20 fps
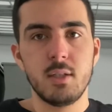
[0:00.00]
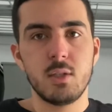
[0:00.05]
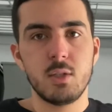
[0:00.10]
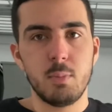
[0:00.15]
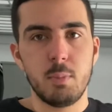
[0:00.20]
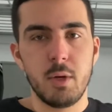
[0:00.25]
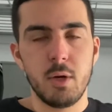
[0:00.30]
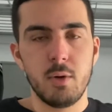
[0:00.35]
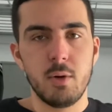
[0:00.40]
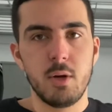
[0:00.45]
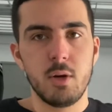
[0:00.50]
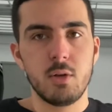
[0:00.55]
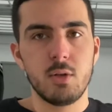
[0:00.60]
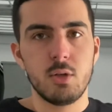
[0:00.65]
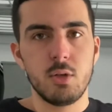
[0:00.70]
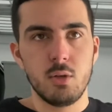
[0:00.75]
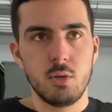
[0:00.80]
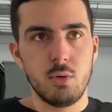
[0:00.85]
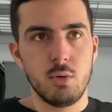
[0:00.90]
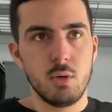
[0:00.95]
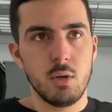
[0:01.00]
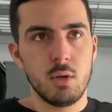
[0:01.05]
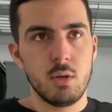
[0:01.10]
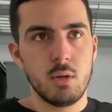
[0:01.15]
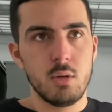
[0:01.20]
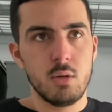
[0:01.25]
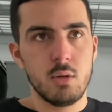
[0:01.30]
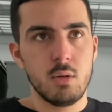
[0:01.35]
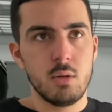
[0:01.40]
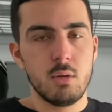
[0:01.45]
superior to
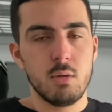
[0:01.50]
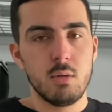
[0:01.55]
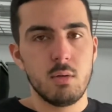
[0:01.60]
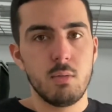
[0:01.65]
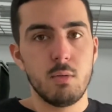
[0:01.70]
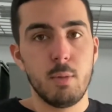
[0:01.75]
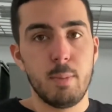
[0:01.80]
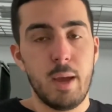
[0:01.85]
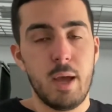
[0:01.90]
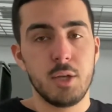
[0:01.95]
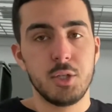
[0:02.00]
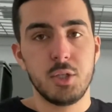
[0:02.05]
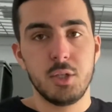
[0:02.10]
Repashy.